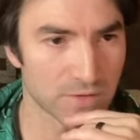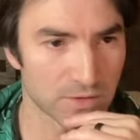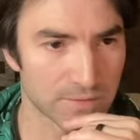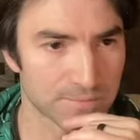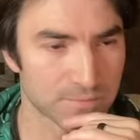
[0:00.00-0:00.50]

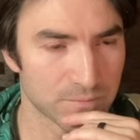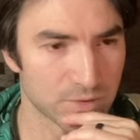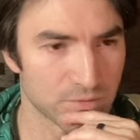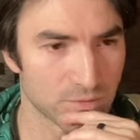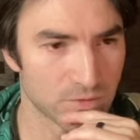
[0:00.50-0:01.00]
Okay,
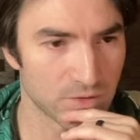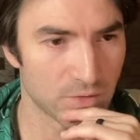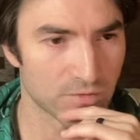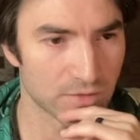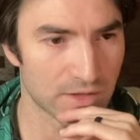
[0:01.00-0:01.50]
but we'll go
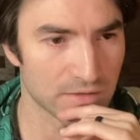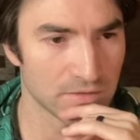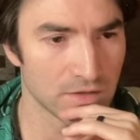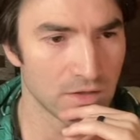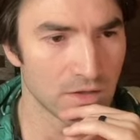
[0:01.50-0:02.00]
over that.
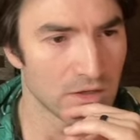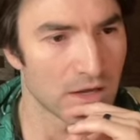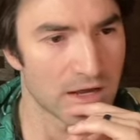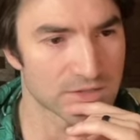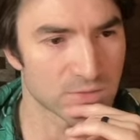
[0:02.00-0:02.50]

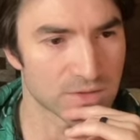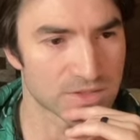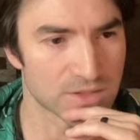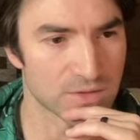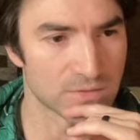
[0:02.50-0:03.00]
I just want to
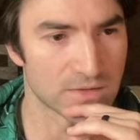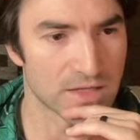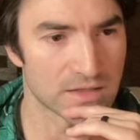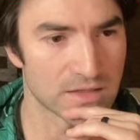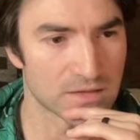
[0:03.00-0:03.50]
show you
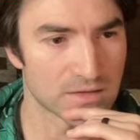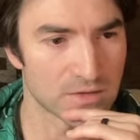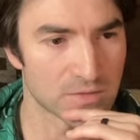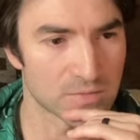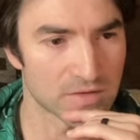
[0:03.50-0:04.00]
net
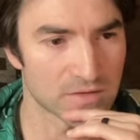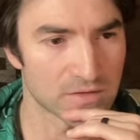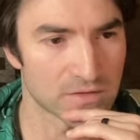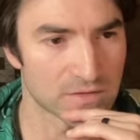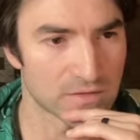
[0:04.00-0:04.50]
income because I
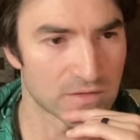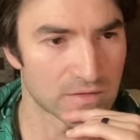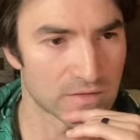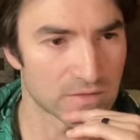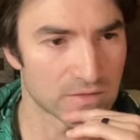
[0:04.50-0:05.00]
think
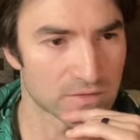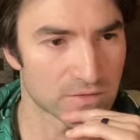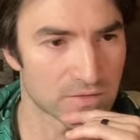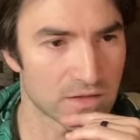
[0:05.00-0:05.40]
this is interest,